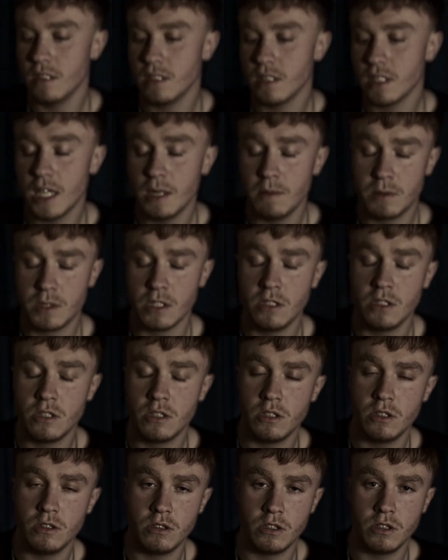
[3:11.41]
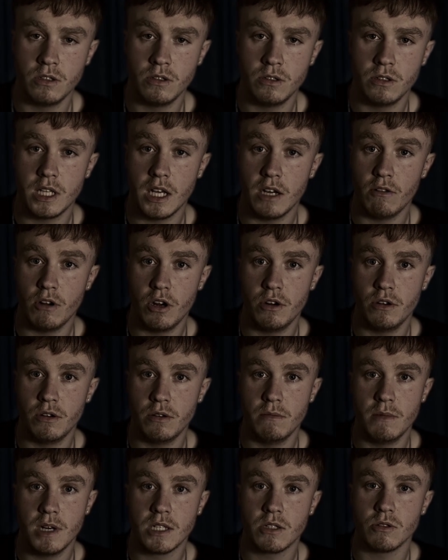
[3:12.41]
Gibson do their own
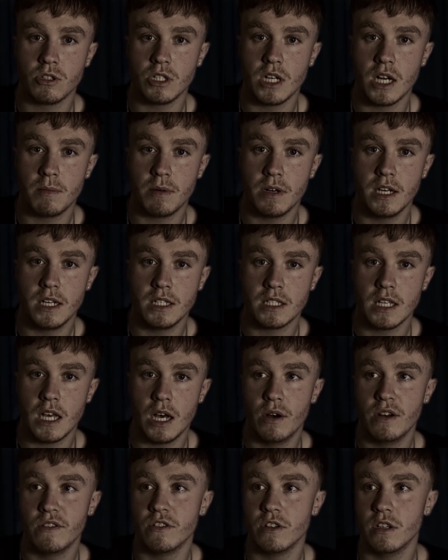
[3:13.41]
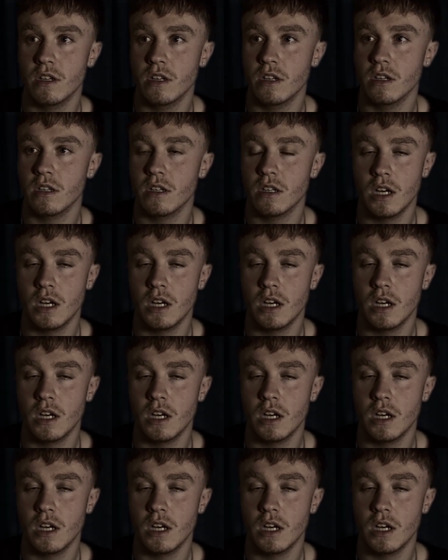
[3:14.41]
metal jack plates, however,